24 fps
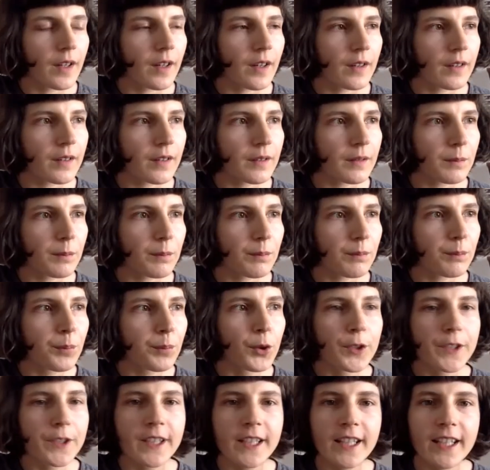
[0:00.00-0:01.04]
uh,
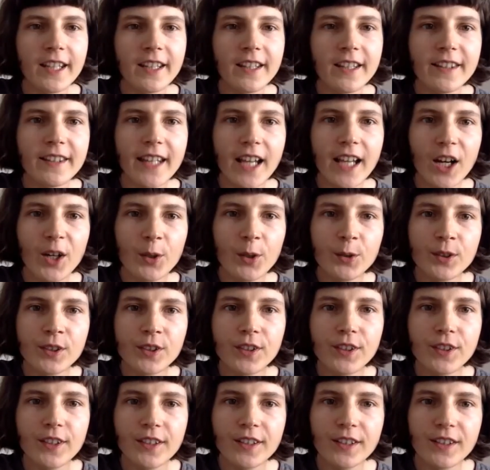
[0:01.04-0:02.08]
putting in doubt
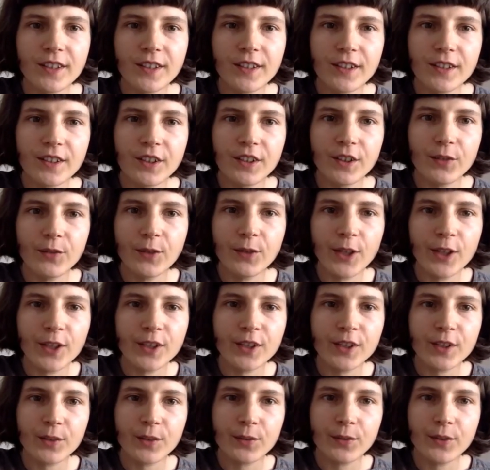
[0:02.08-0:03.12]
the, the
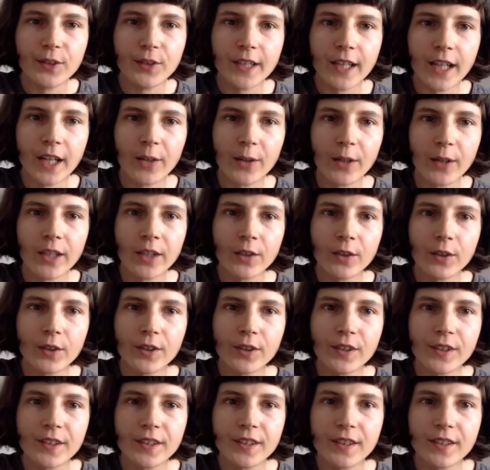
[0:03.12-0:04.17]
voice of the
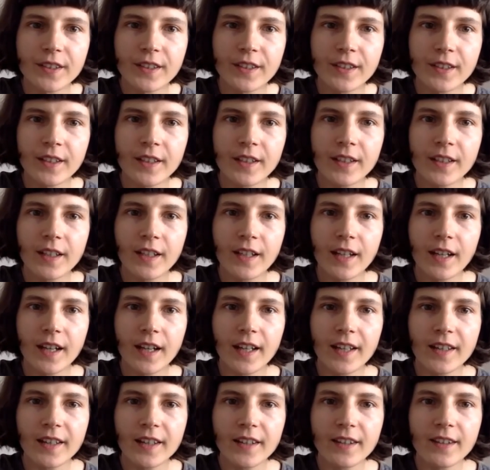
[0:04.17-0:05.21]
characters.
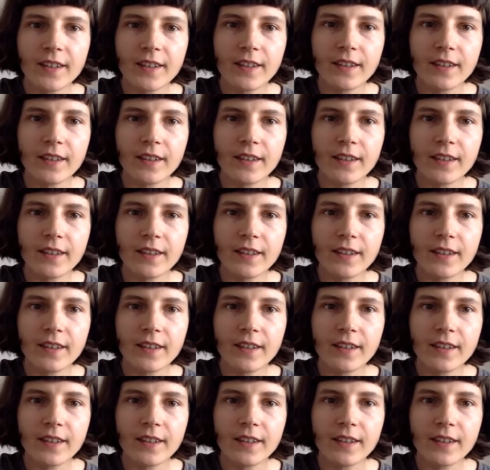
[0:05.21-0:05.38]
And